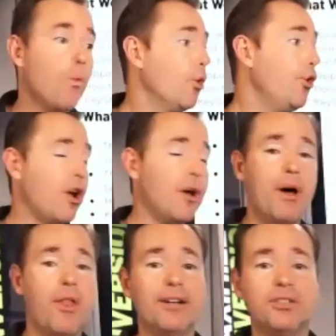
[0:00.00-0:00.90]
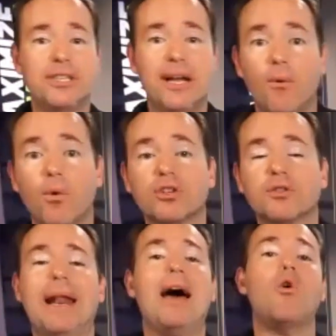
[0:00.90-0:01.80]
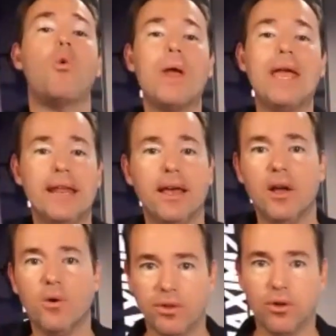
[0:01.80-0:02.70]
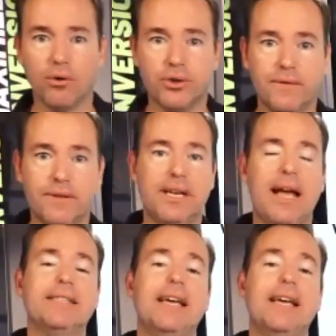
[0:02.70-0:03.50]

We'll talk about not just how it works, but how to win with local service ads,